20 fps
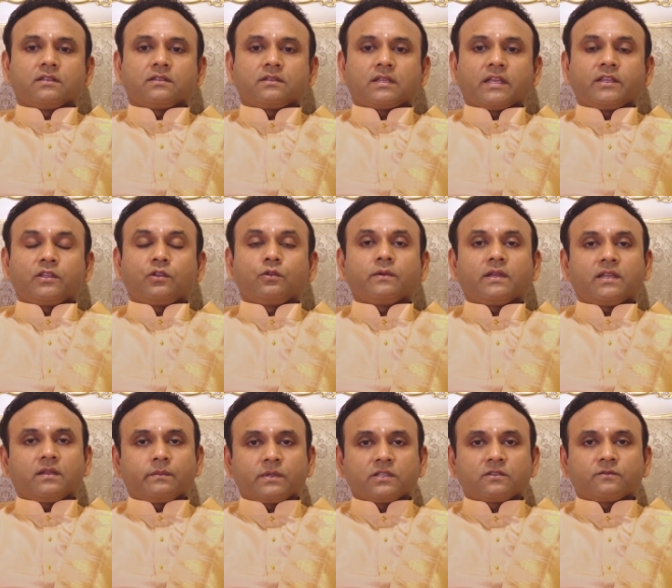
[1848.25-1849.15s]
Thank you
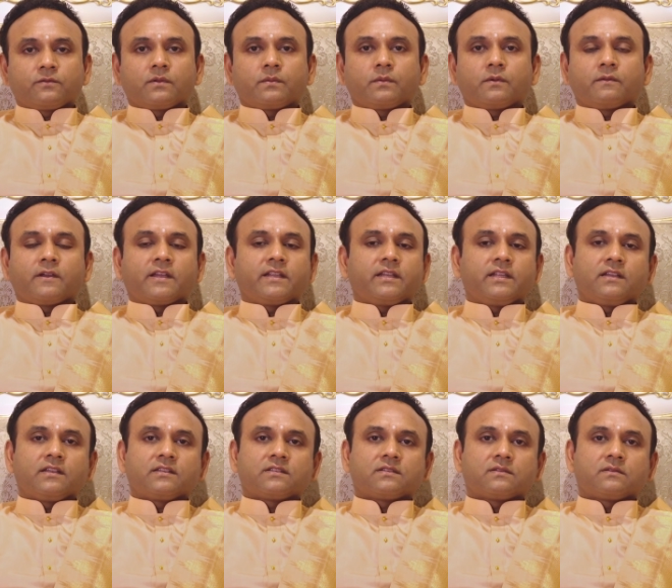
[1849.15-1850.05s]
very much for
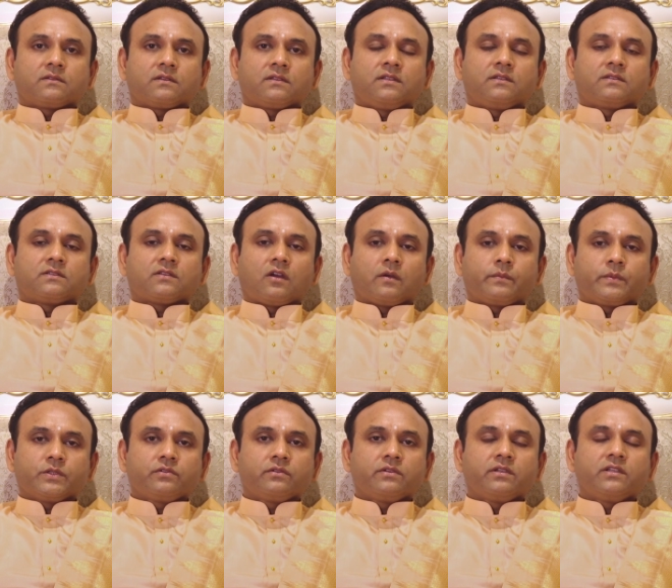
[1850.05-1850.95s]
providing us this
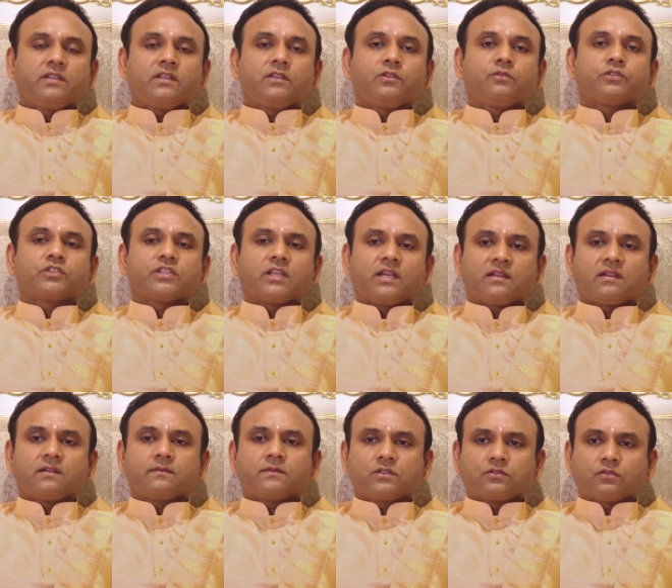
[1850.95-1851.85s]
opportunity to
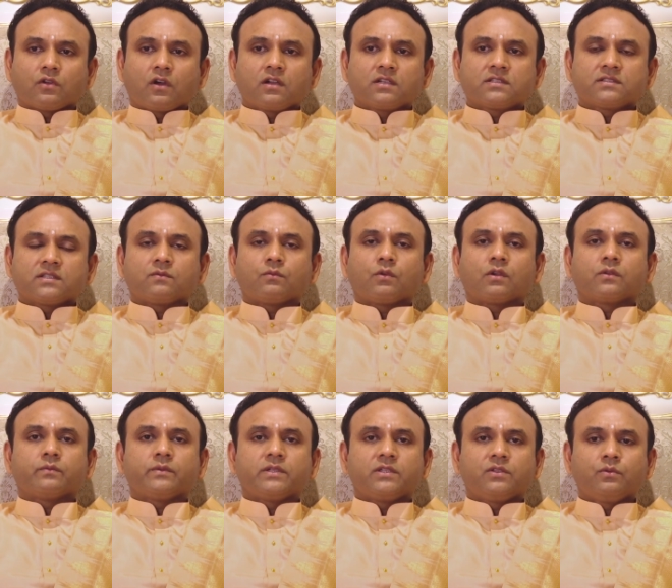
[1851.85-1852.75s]
share our thoughts and
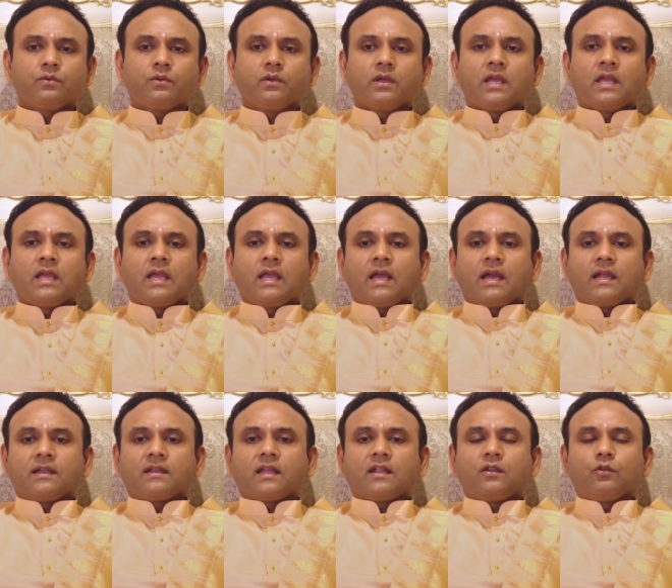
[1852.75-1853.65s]
what we do.
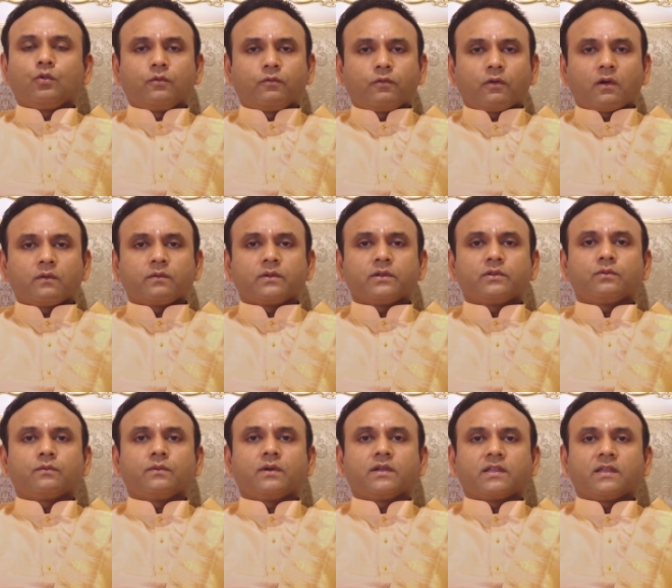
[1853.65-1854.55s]
And I look forward
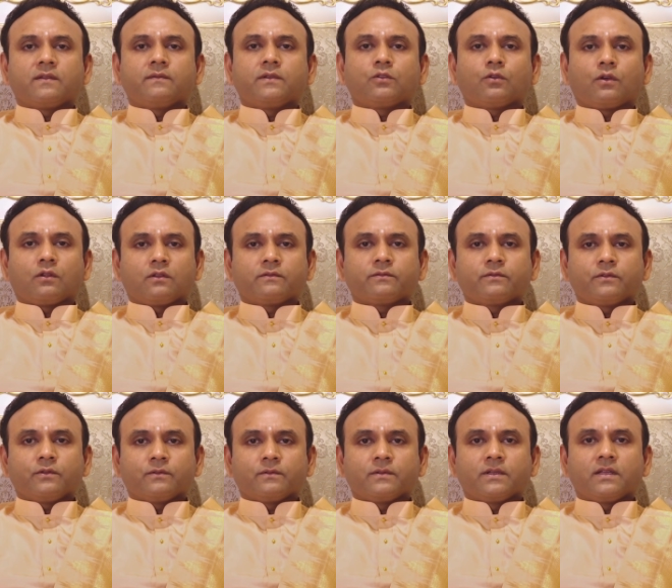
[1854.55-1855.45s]
to working with all of
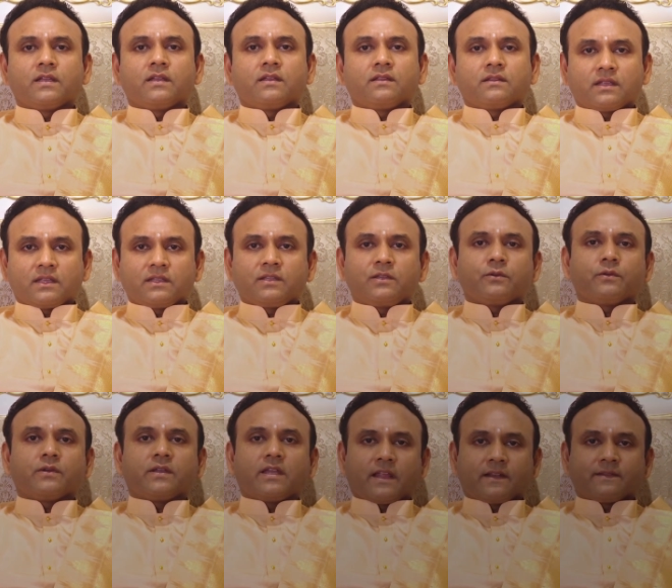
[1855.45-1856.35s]
you. Thank
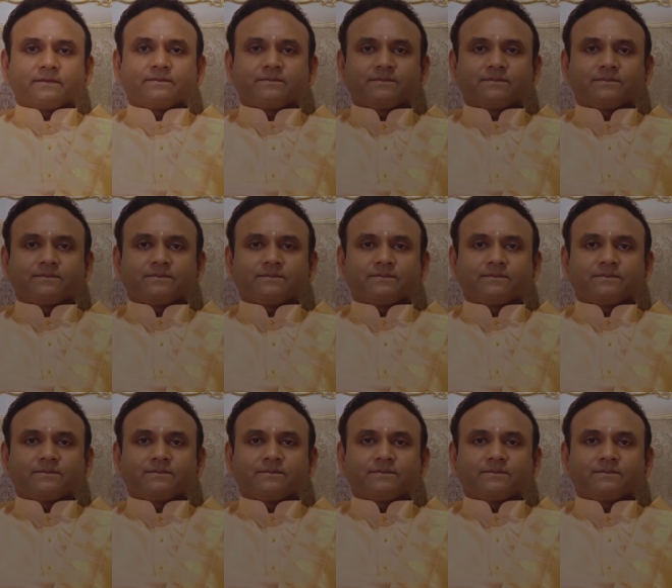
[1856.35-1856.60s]
you again.